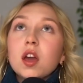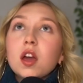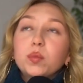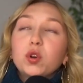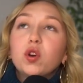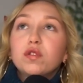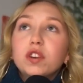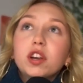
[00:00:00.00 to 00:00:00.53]

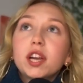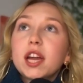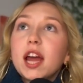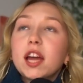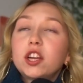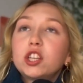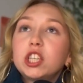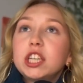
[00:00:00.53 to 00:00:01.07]
got very
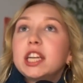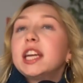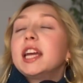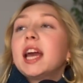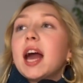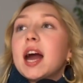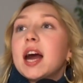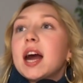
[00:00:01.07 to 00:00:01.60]
angry
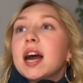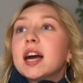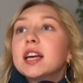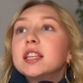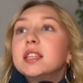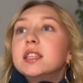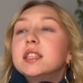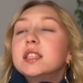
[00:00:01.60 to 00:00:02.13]

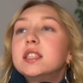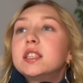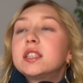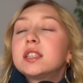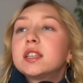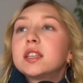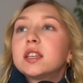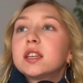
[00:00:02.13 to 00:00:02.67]
and
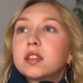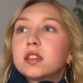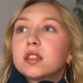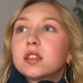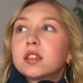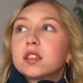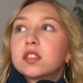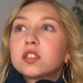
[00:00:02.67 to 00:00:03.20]

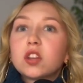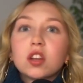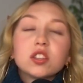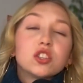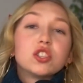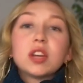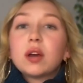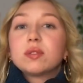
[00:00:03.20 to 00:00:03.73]
started
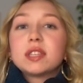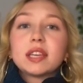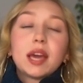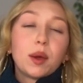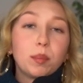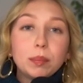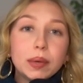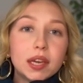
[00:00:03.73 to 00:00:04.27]
shouting
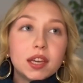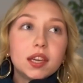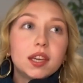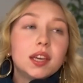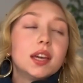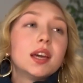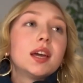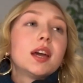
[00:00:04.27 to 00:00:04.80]
at
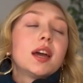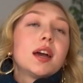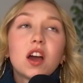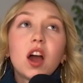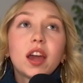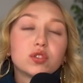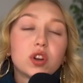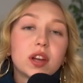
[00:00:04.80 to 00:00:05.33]
me.
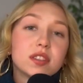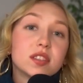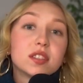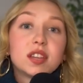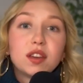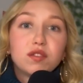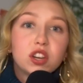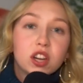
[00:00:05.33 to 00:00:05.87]
I tried to
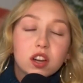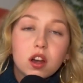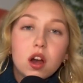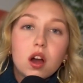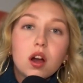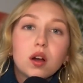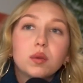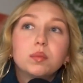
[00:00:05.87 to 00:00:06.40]
stay very
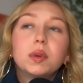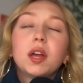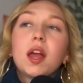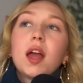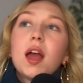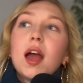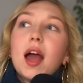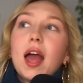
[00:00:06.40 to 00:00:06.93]
calm
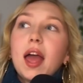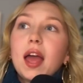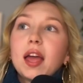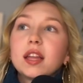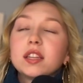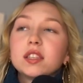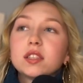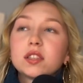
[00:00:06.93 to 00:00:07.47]

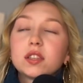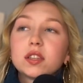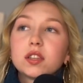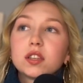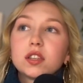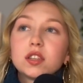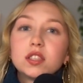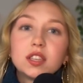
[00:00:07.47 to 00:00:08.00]
and
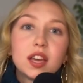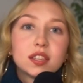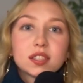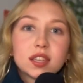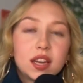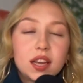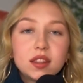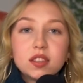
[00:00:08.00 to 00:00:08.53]

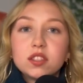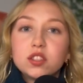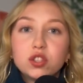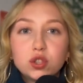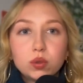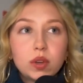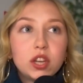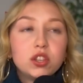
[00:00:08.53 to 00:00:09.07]
de-escalate the
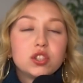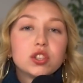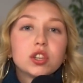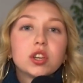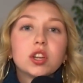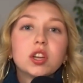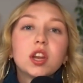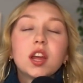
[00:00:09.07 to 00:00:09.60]

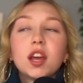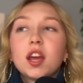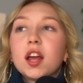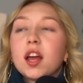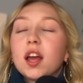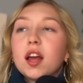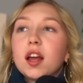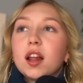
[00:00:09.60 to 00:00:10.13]
situation,
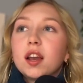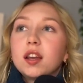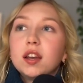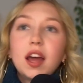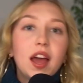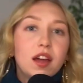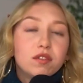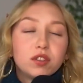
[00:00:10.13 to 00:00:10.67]

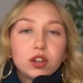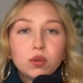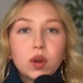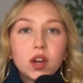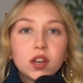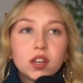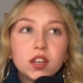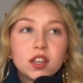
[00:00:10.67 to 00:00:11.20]
let
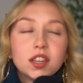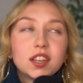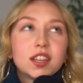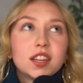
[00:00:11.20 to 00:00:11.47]
everyone